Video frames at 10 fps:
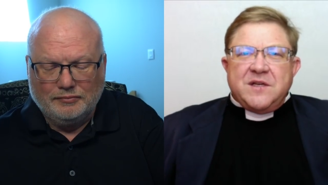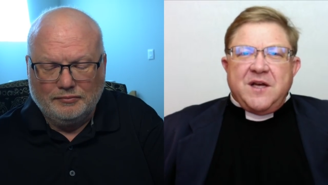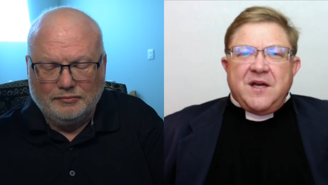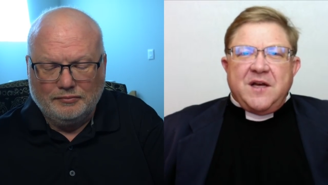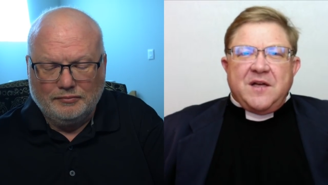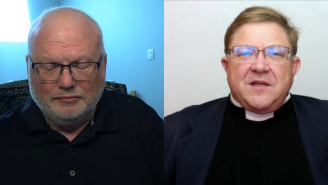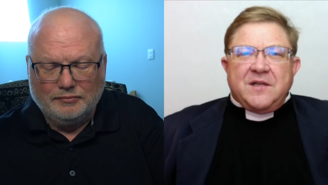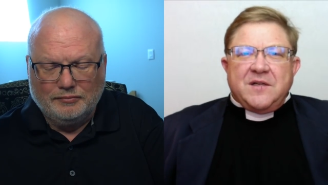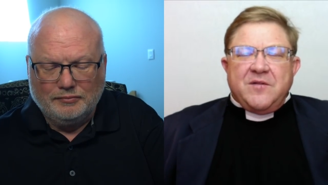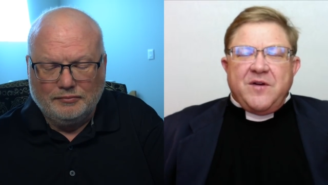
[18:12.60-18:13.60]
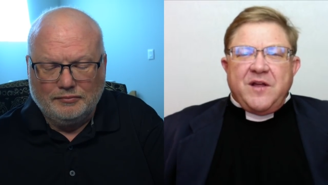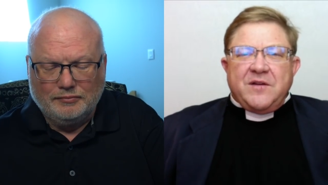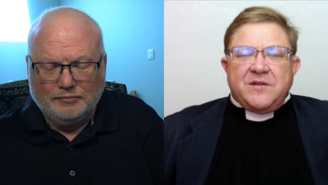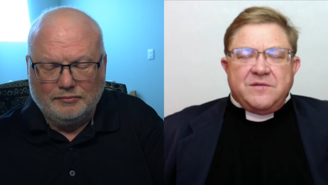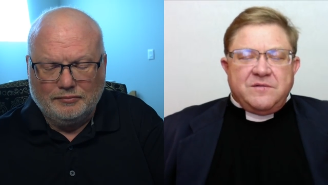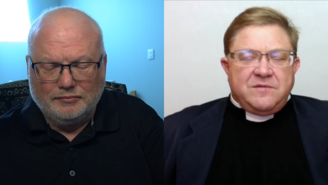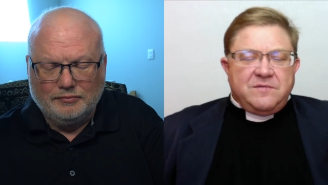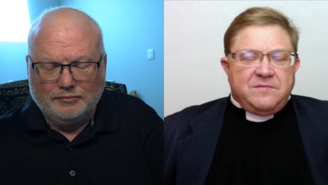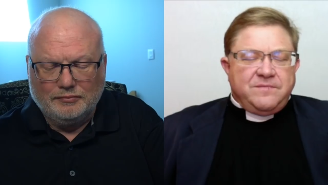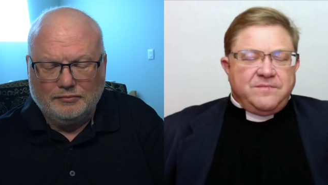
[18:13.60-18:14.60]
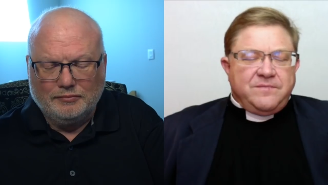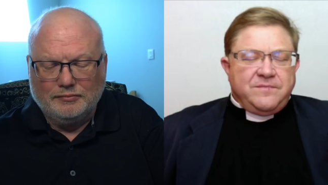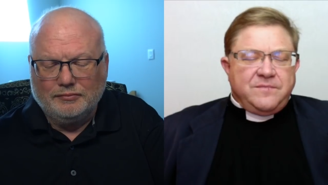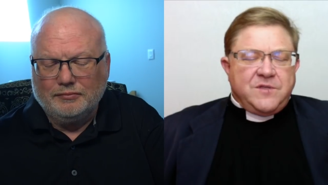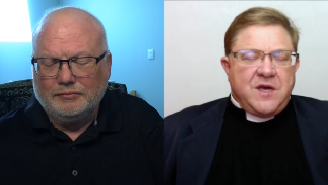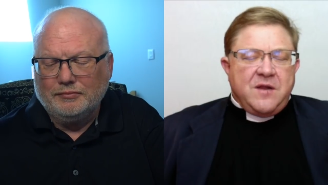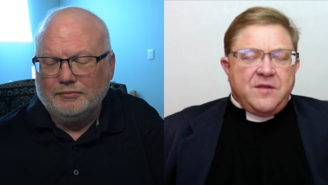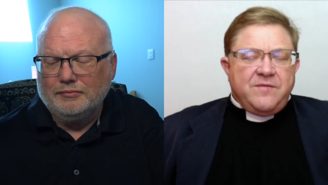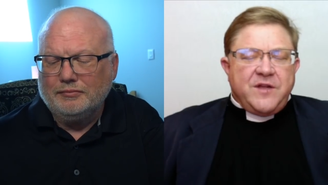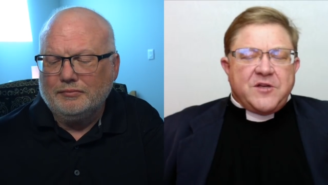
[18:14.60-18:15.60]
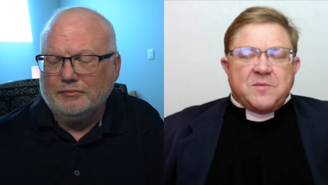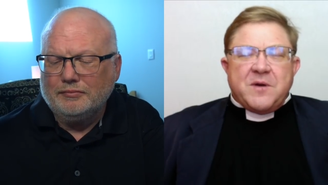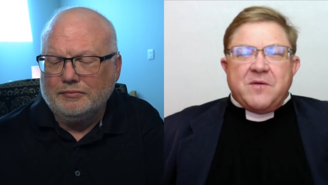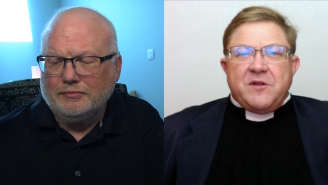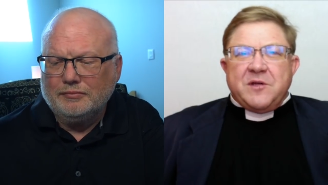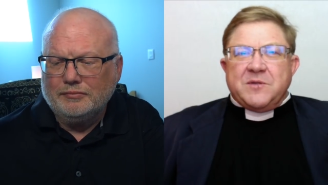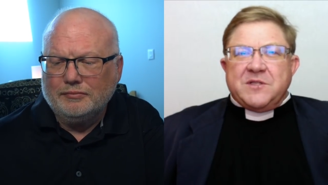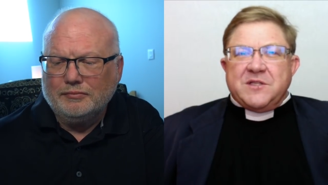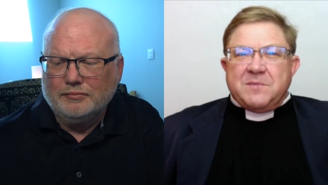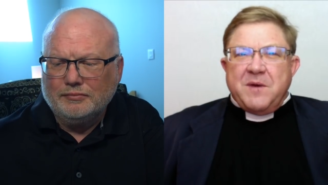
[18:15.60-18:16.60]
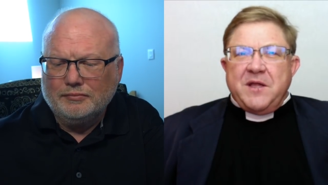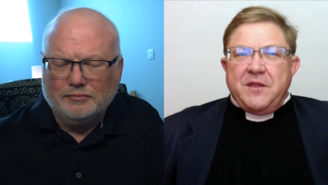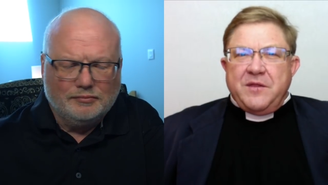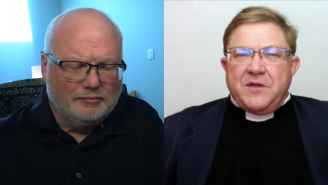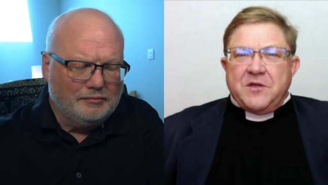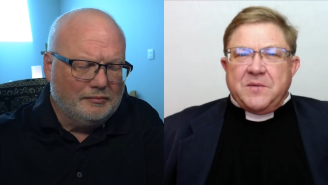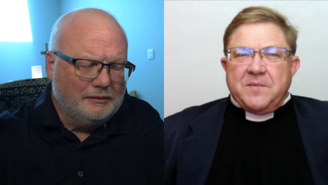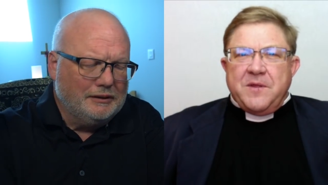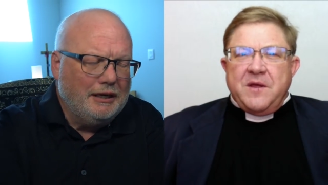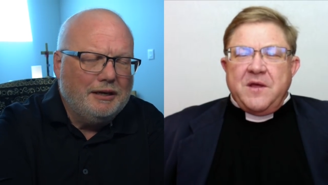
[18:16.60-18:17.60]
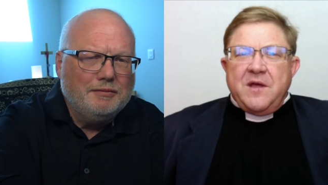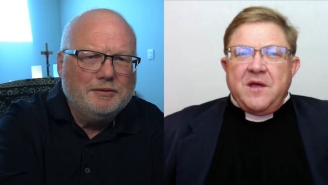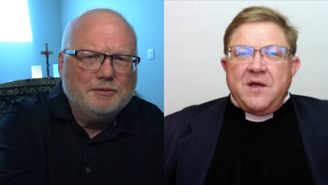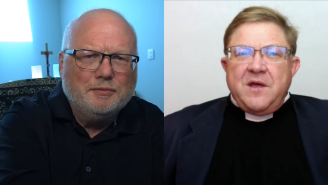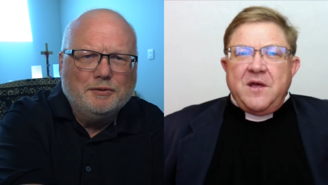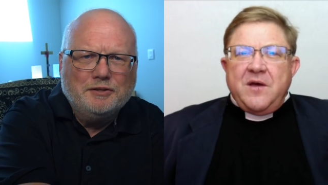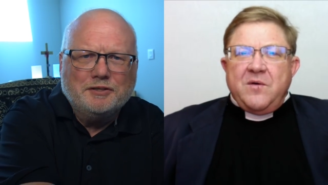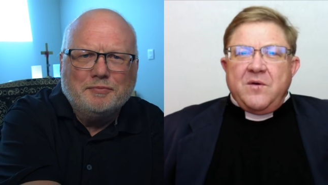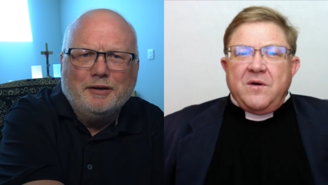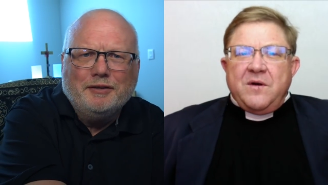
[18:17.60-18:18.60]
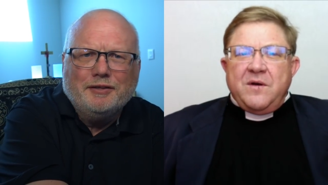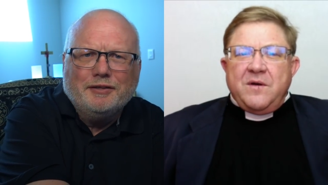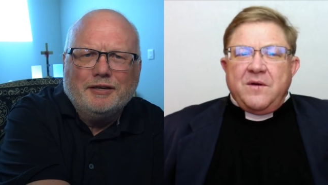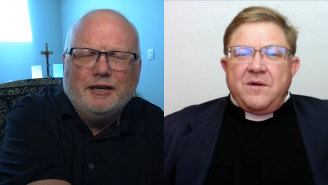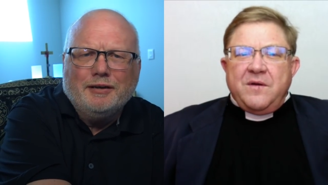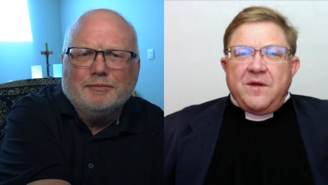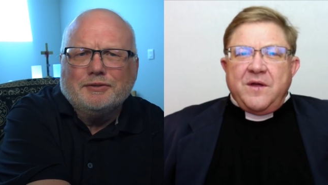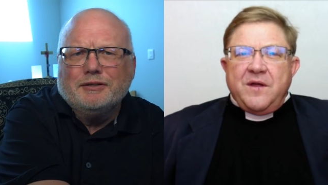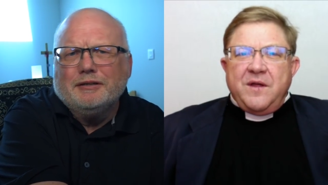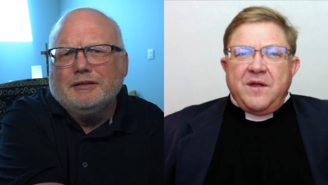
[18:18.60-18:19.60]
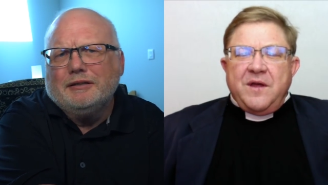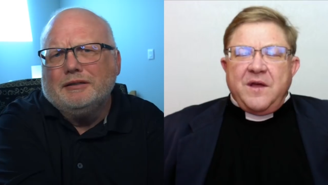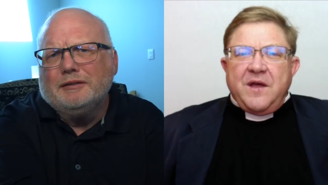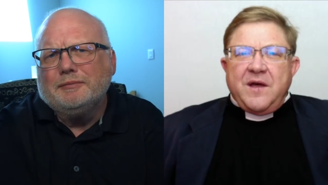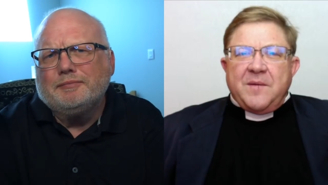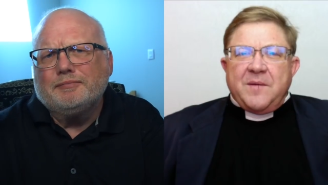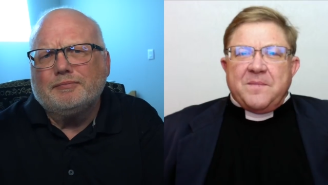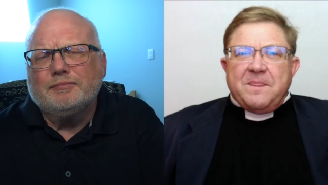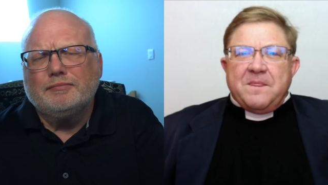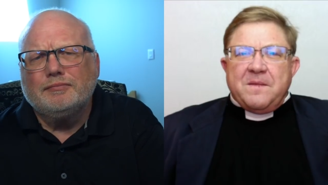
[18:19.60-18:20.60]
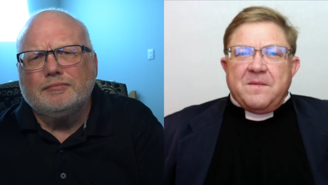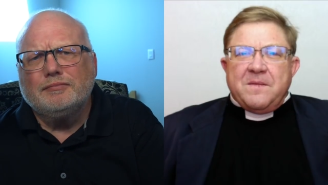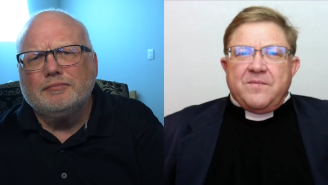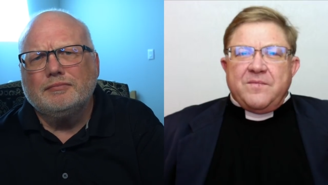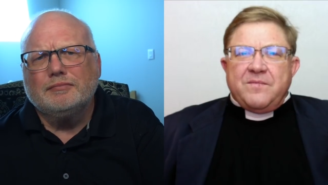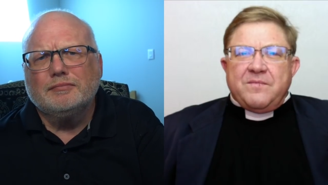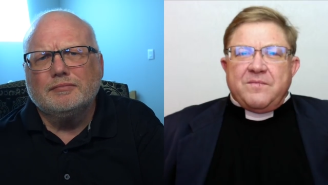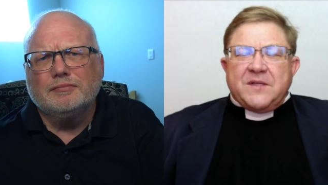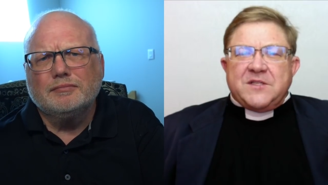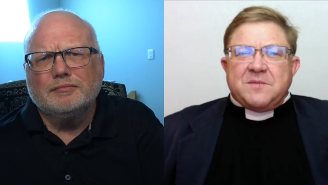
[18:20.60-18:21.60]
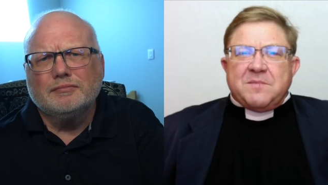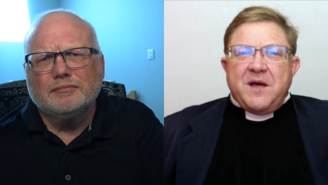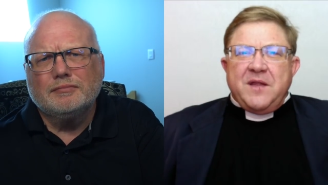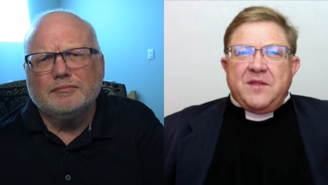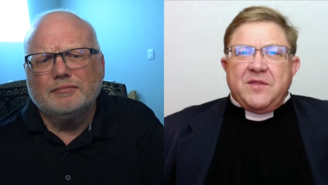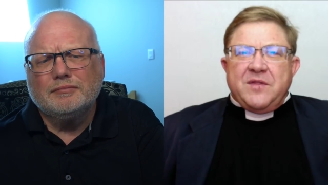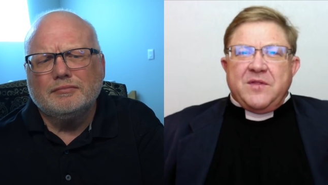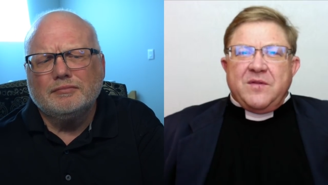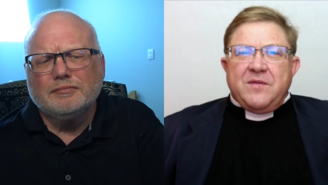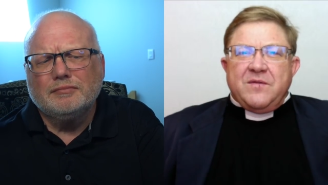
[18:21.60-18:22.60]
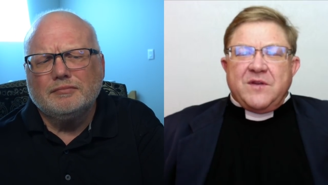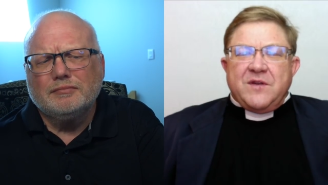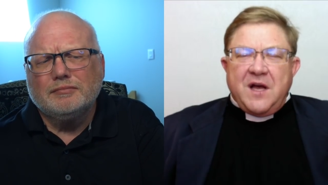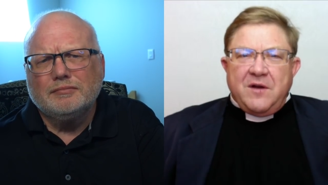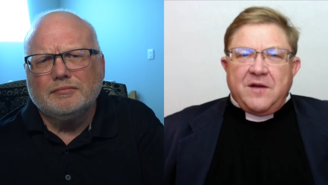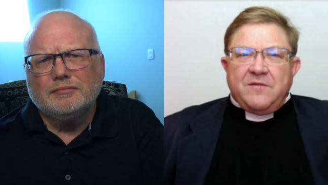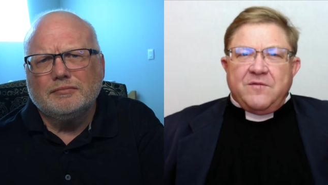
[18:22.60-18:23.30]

Speaker 1: uh, around Jonathan Fletcher, but it really was the Smythe issue.
Speaker 2: Yeah, it was mostly Smythe at the camps.
Speaker 1: Um, but Smythe uh,